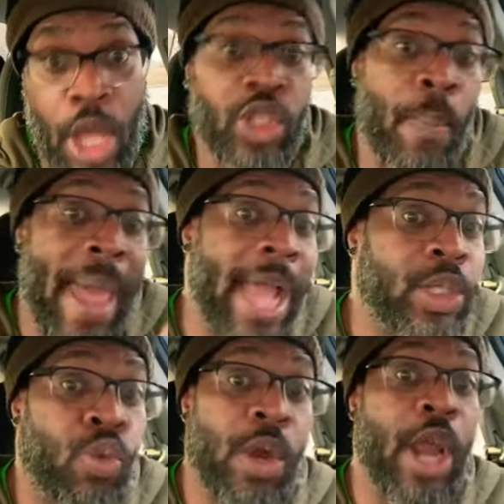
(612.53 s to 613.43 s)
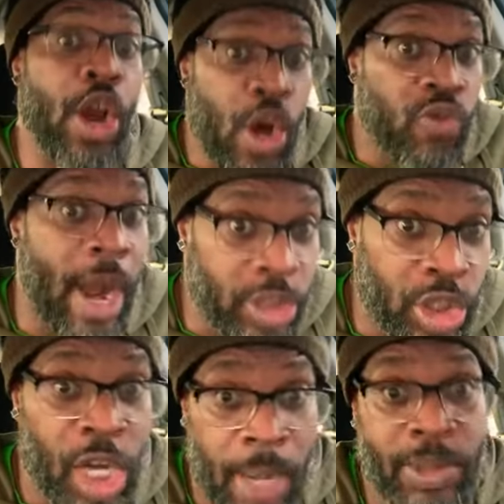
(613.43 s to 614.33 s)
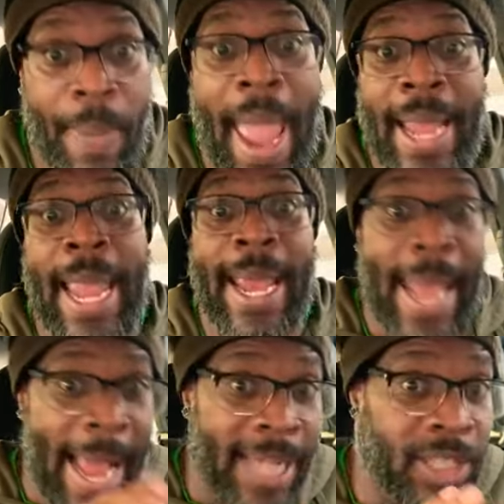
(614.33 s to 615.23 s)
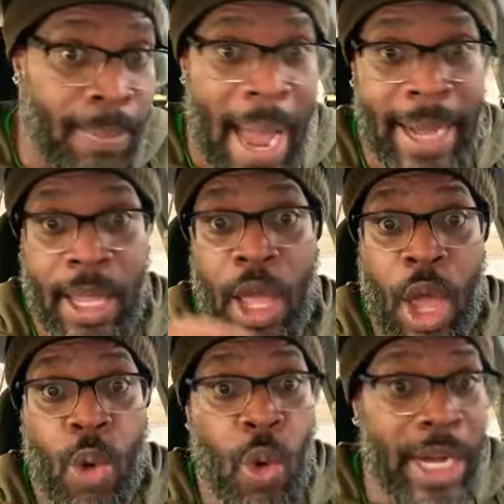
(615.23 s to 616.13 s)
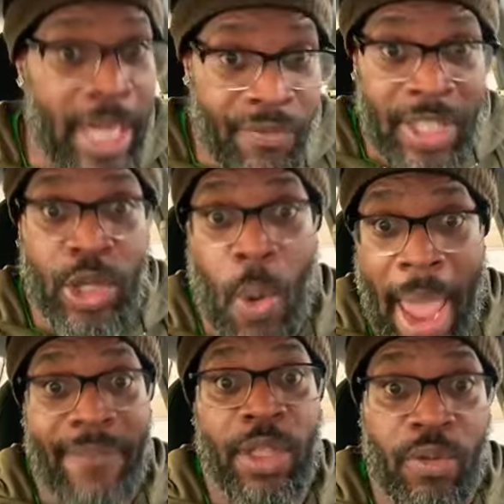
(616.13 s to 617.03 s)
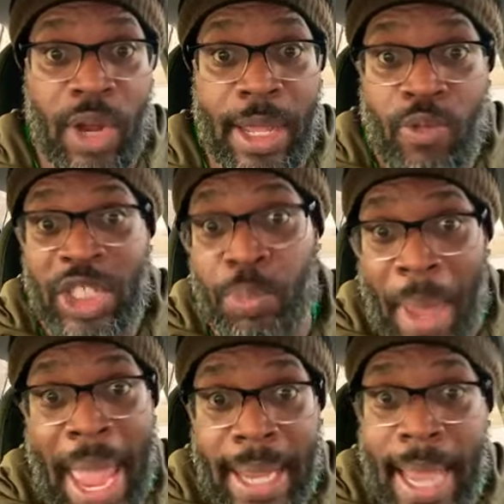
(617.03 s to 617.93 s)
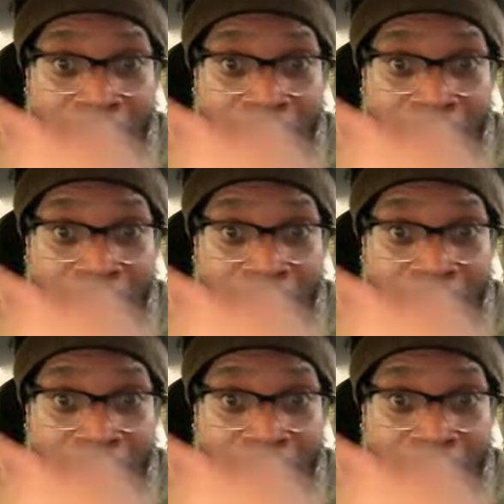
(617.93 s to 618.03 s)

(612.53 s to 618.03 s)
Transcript: So imagine when Aaron Rodgers comes back and they got somebody where the defense is going to have to really respect